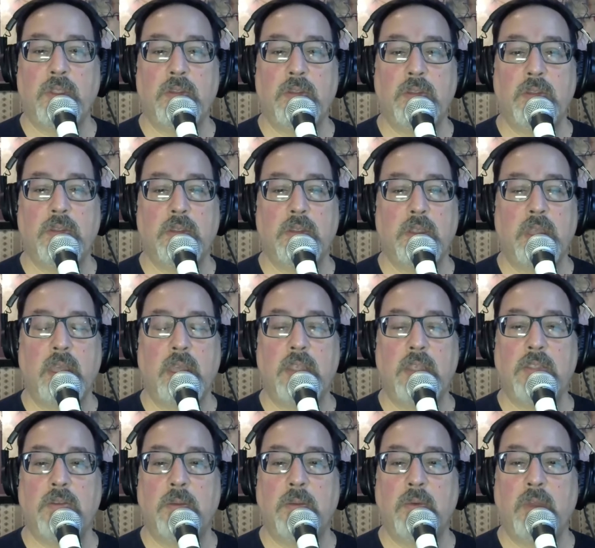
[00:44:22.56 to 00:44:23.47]
is
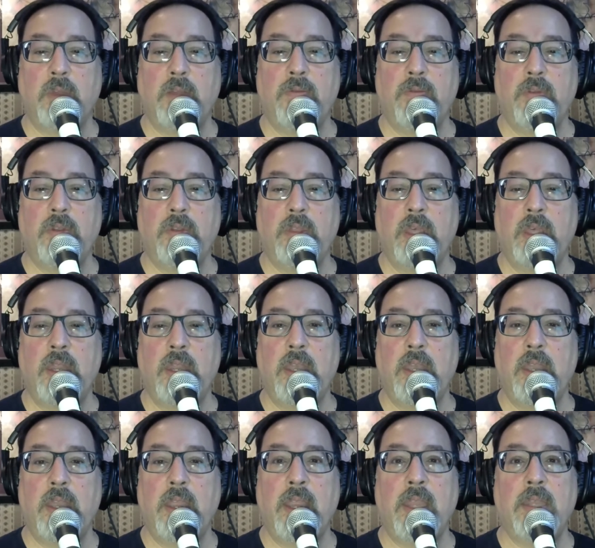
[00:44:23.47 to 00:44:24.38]
so I'm grateful,
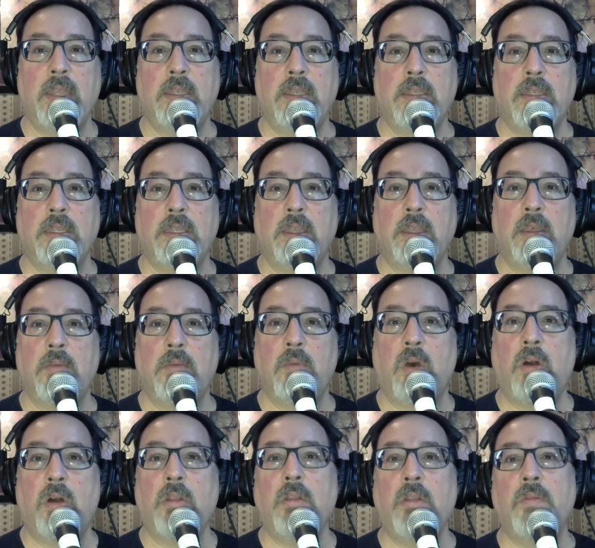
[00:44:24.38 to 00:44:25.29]
and
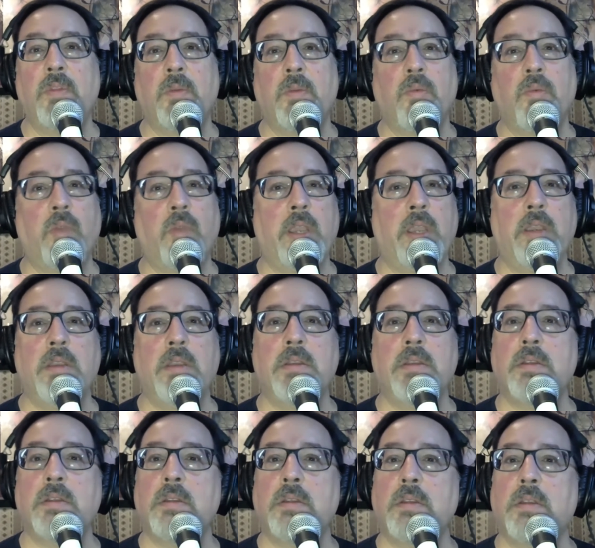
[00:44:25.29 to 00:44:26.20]
all of the
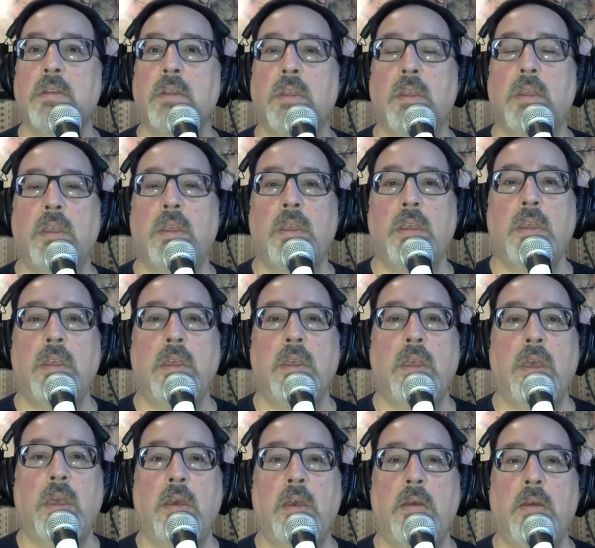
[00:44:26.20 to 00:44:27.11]
prayers
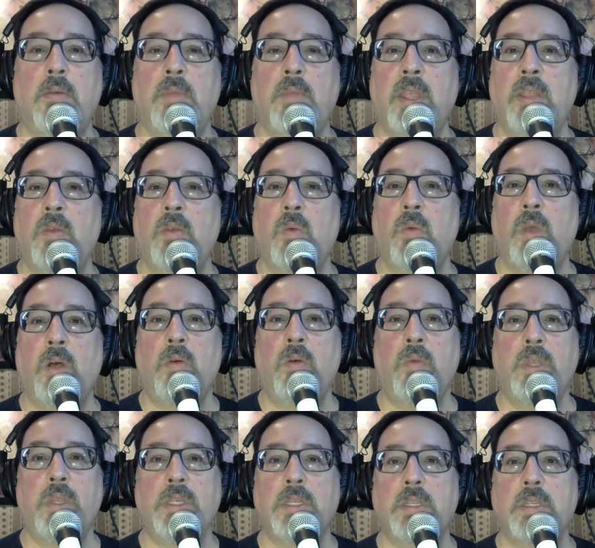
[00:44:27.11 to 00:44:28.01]
and the well
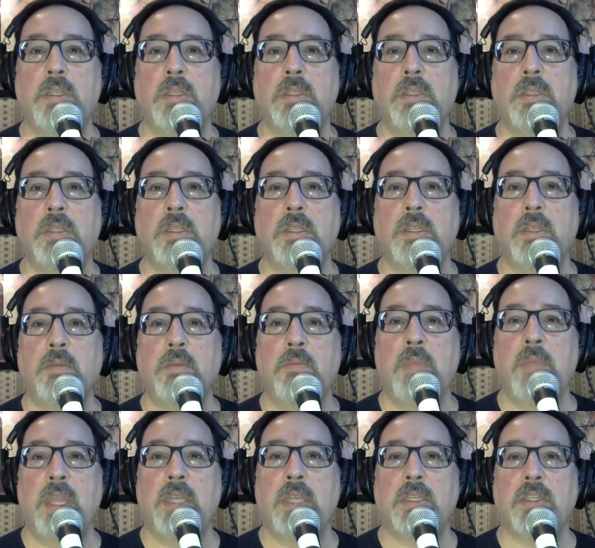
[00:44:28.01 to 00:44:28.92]
wishes
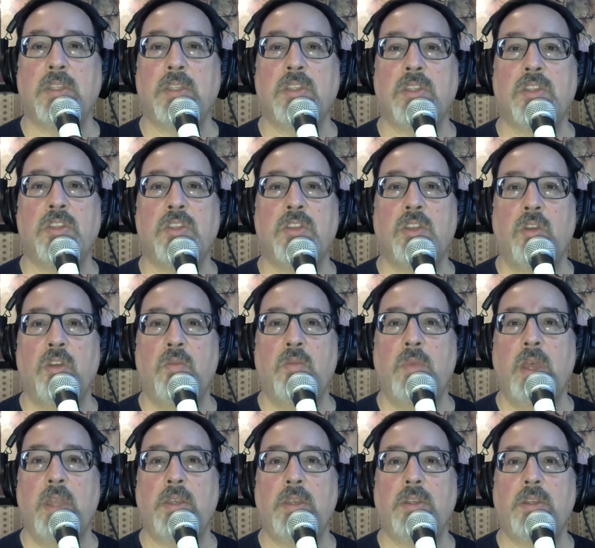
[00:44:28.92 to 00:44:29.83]
meant so
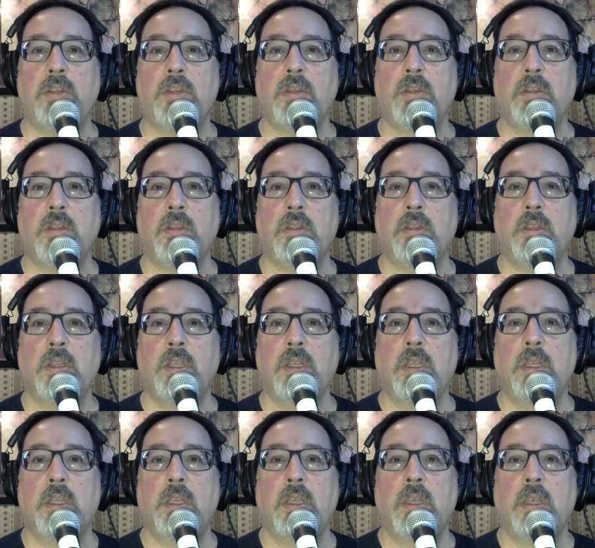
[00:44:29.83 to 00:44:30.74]
much,
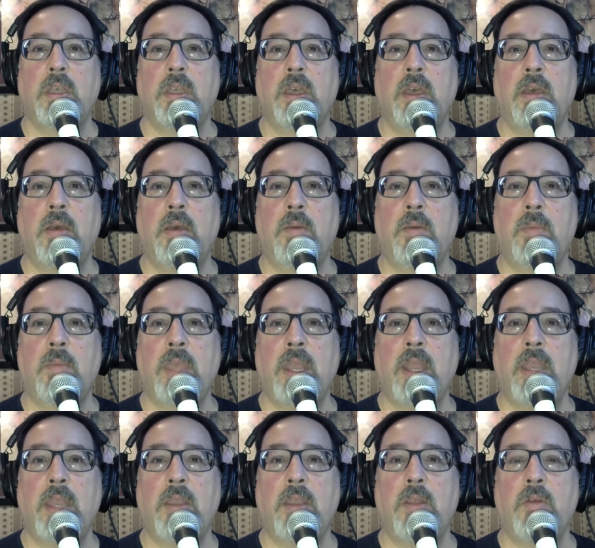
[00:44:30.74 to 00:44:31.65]
and
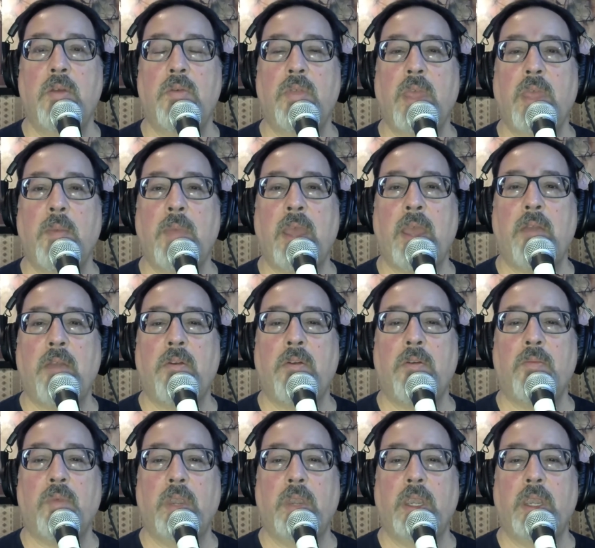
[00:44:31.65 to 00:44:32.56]
I know that power
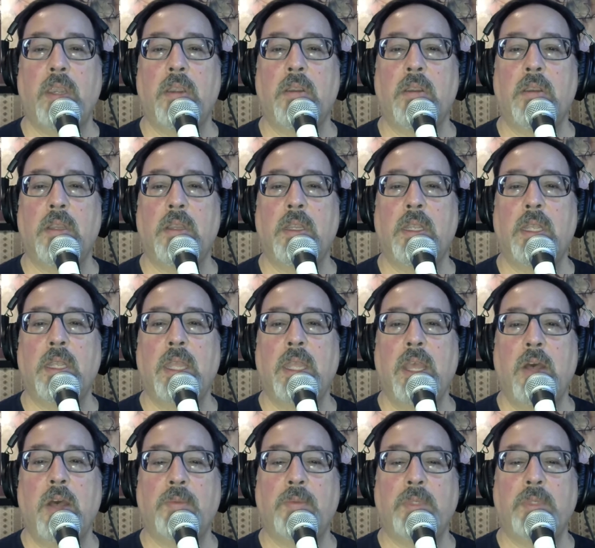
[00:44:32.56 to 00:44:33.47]
of prayer
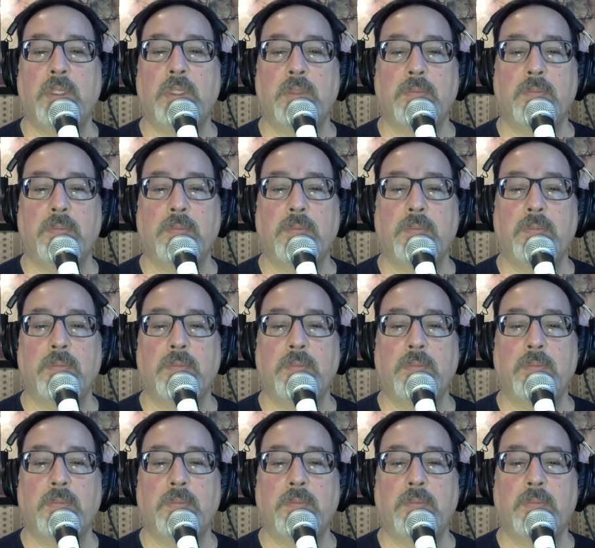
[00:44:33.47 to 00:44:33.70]
helped